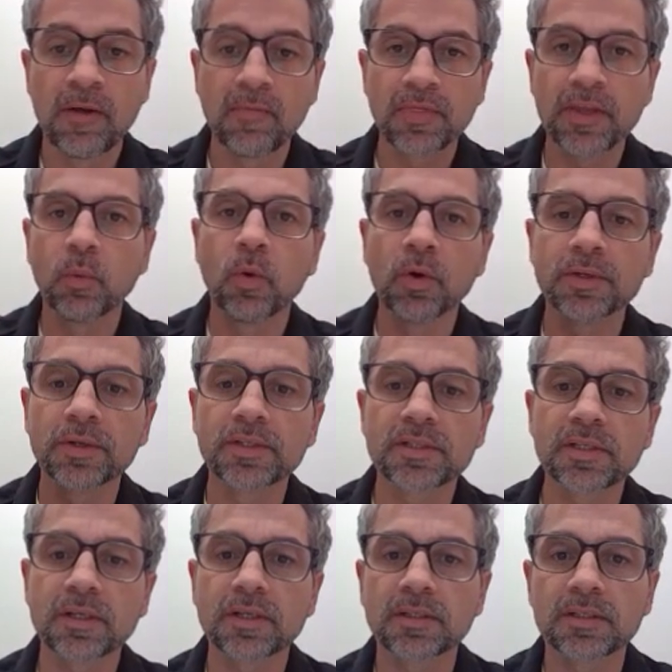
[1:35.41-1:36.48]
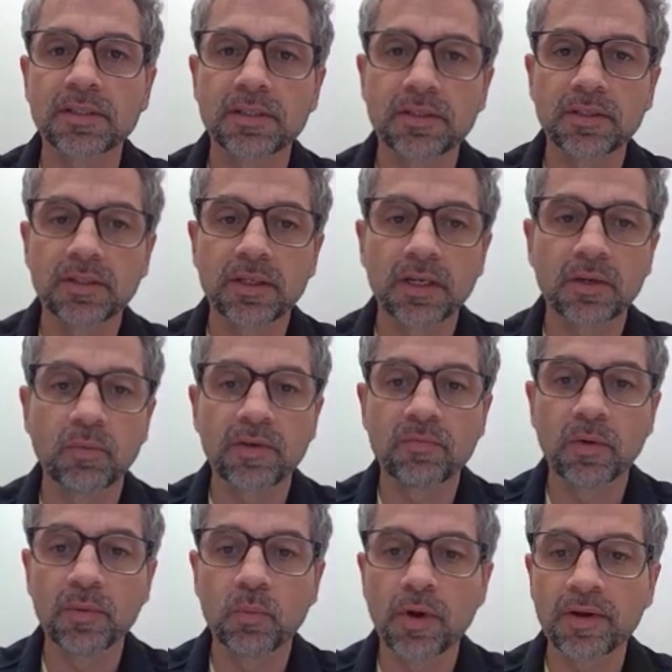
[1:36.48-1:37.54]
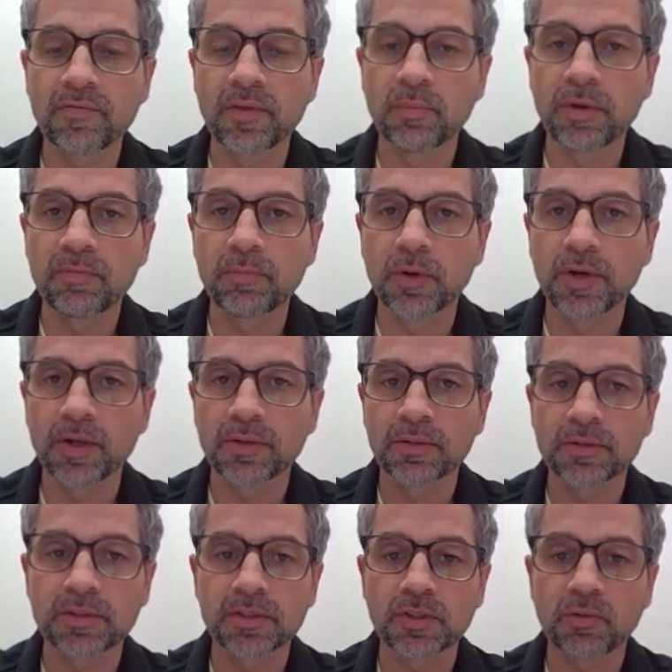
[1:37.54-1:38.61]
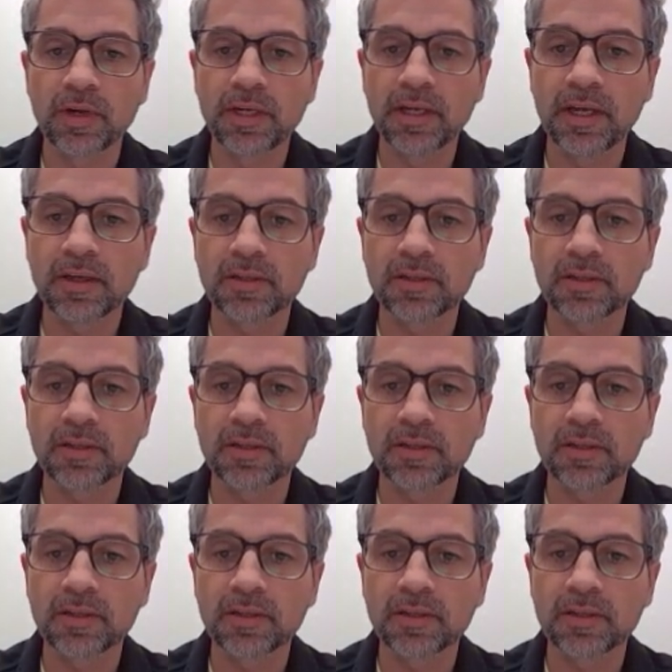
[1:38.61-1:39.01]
The awards that we've won, one of them we've put on screen here,